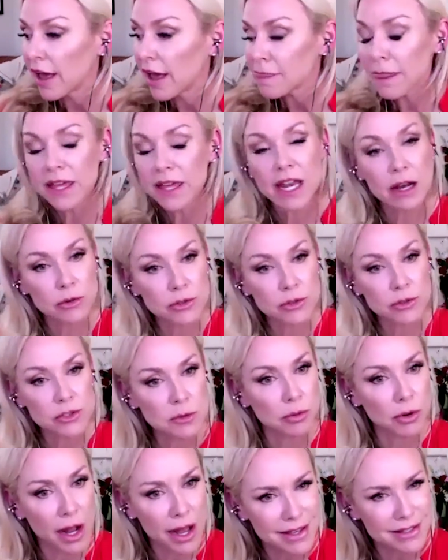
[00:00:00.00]
And I was
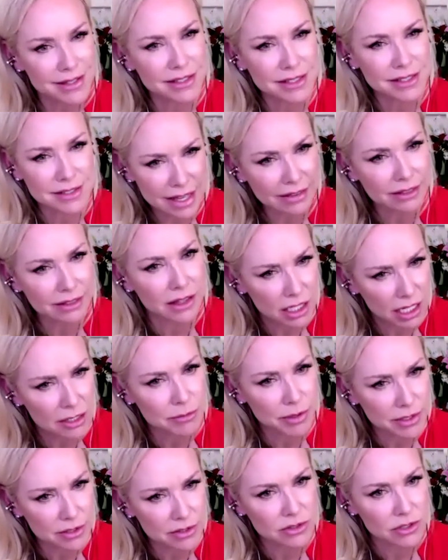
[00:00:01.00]
surprised because I thought I'd
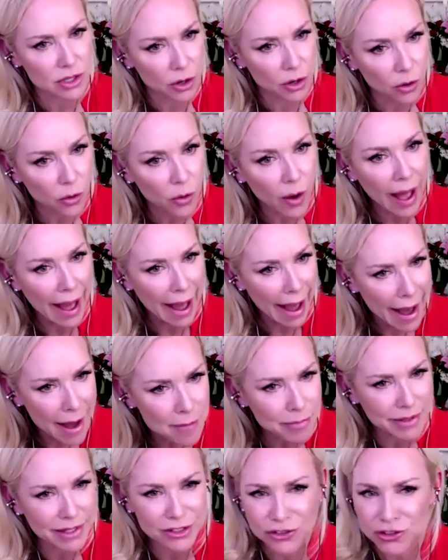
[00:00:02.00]
be so
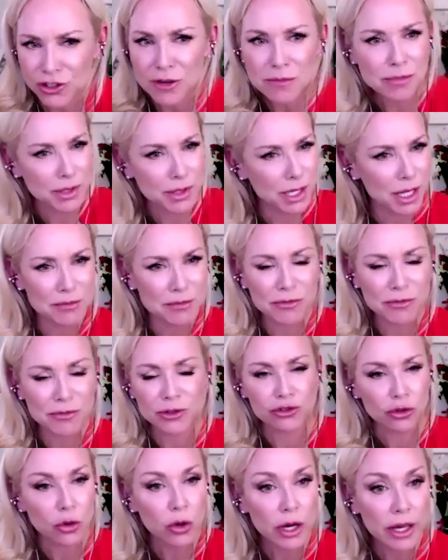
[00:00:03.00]
happy, jumping up for
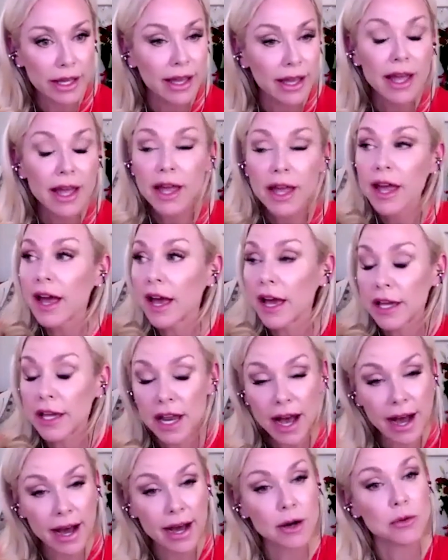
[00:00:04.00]
joy. And
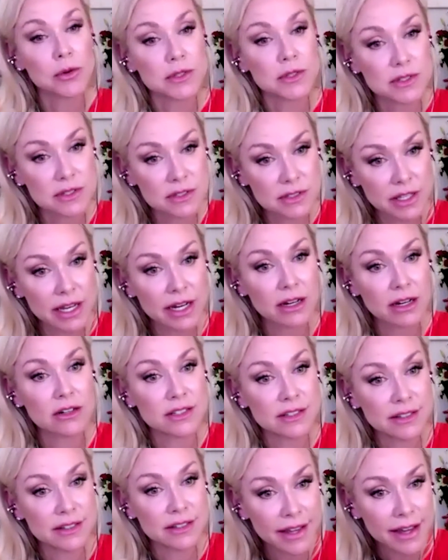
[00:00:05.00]
I was scared
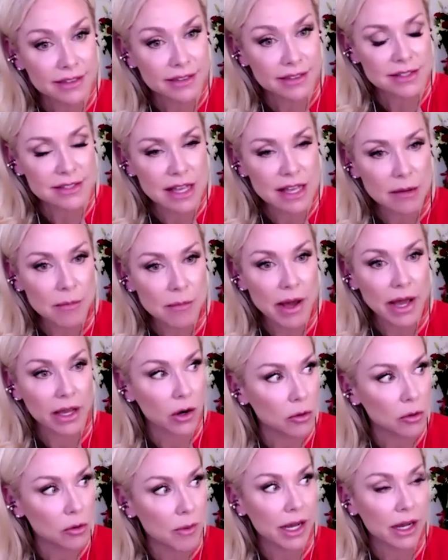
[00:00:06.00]
to death because I'm like,
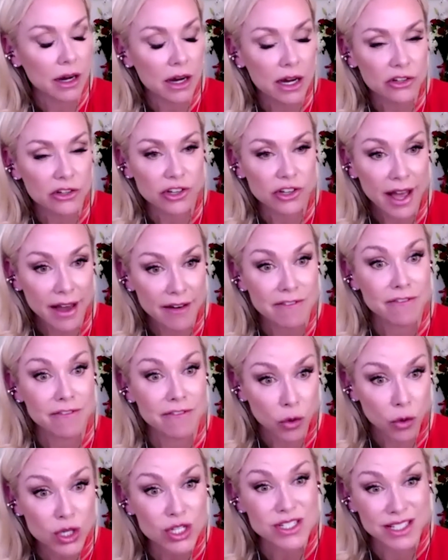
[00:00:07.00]
oh my gosh, I have
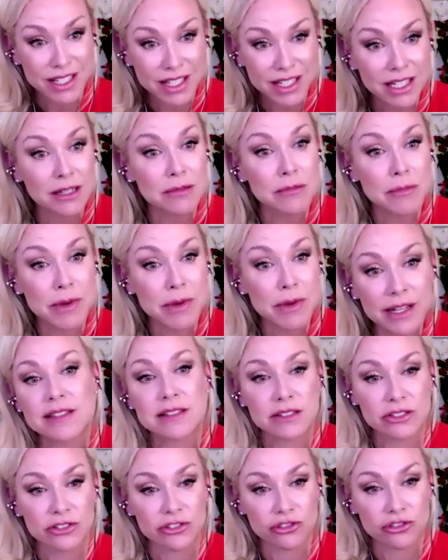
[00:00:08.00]
14 minutes
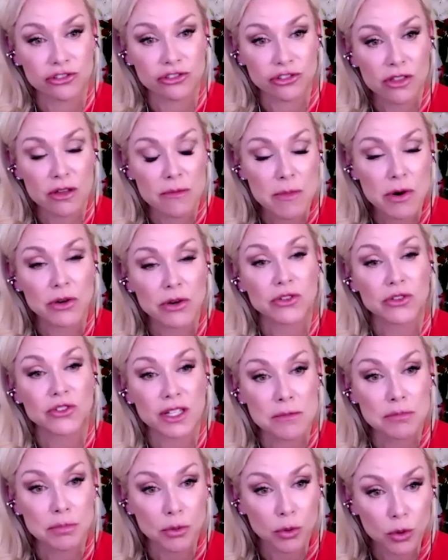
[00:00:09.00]
to share the most
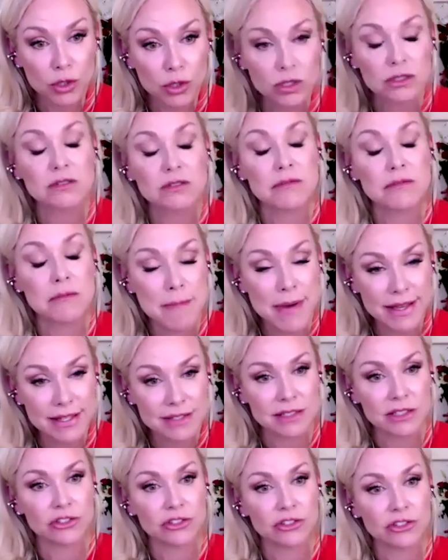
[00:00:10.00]
important
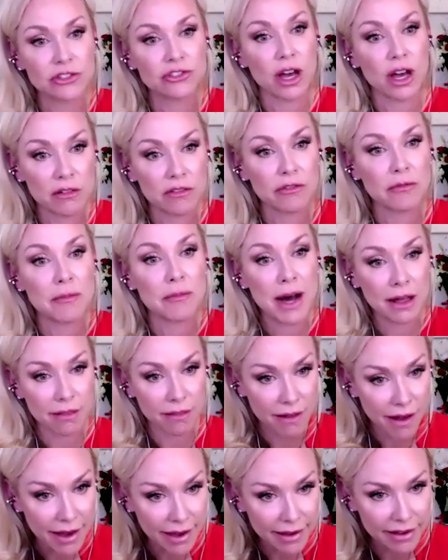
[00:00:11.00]
message of my
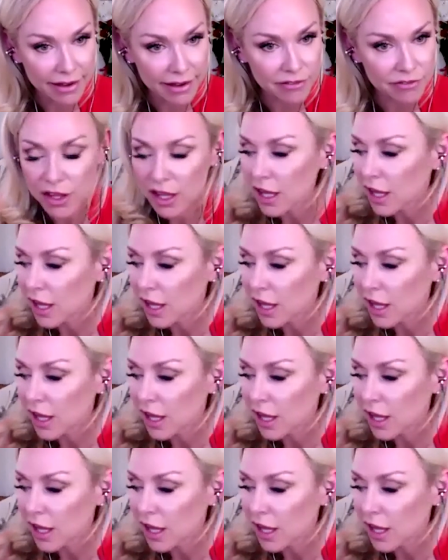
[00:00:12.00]
life.